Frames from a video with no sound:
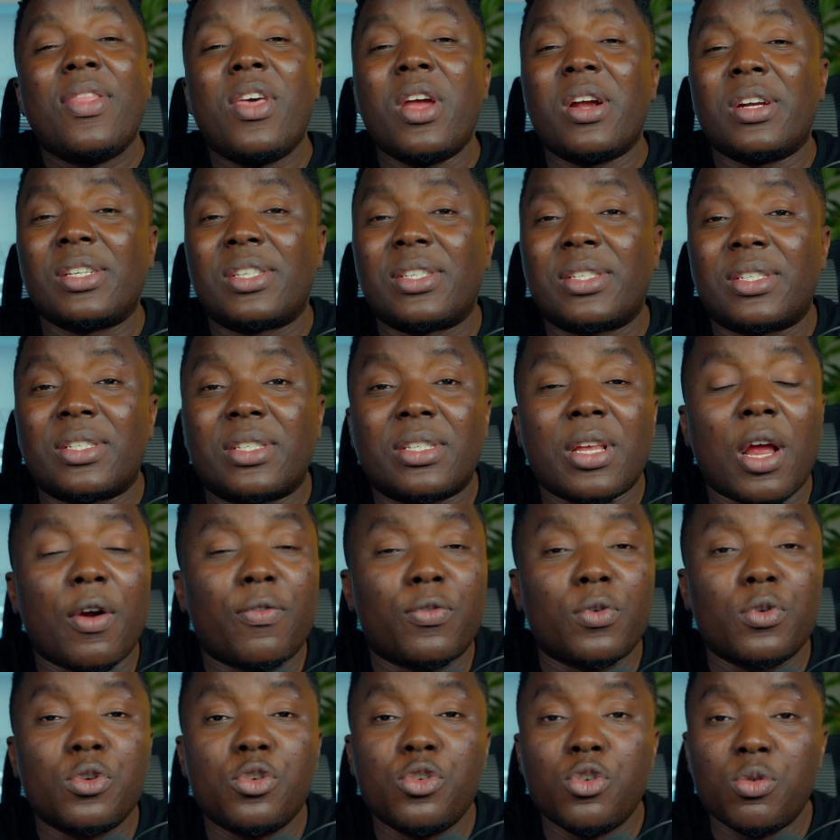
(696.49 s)
There are
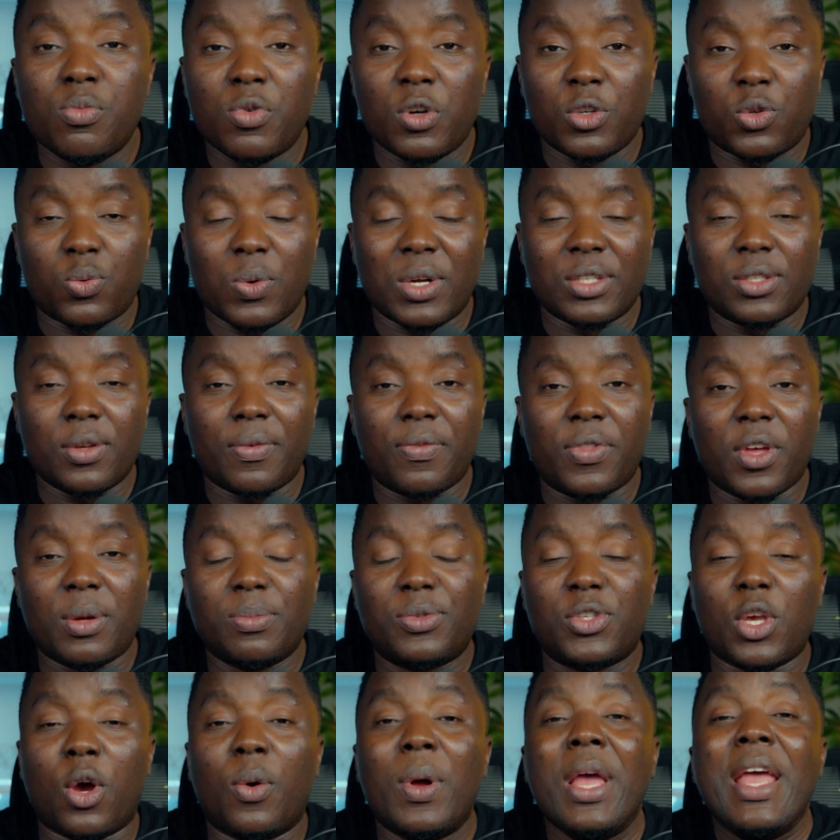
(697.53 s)
several numerous ones of them.
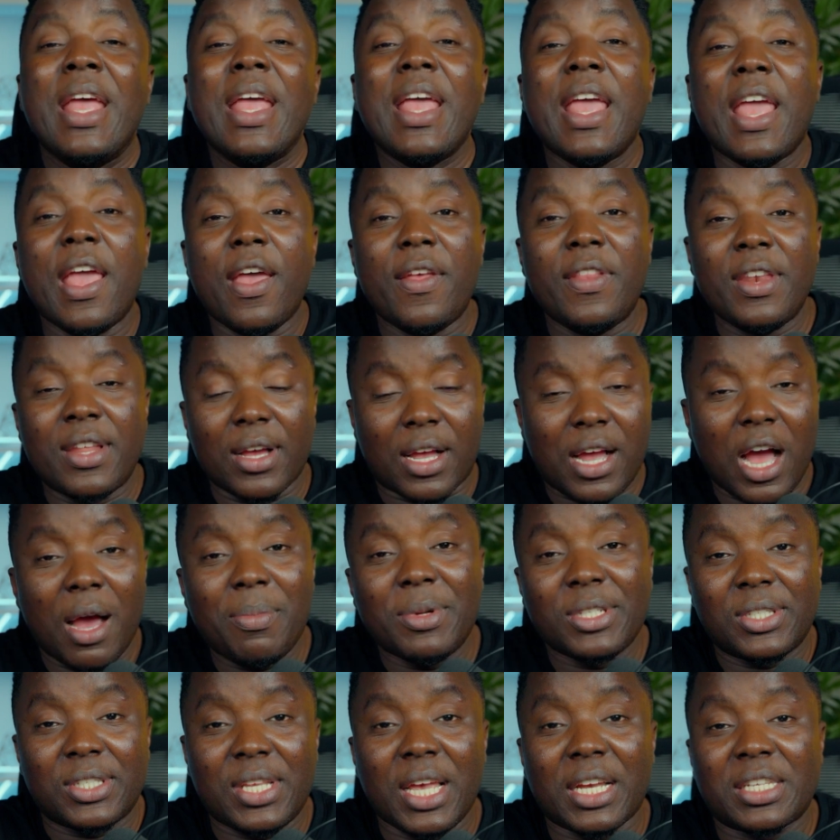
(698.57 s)
So in the
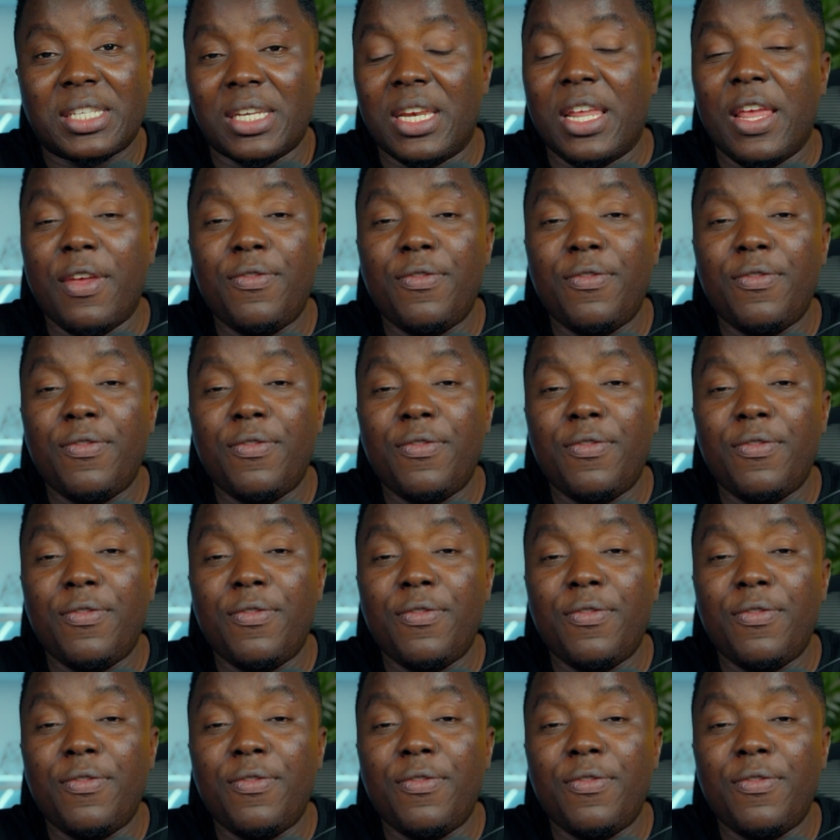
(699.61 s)
comment section, section.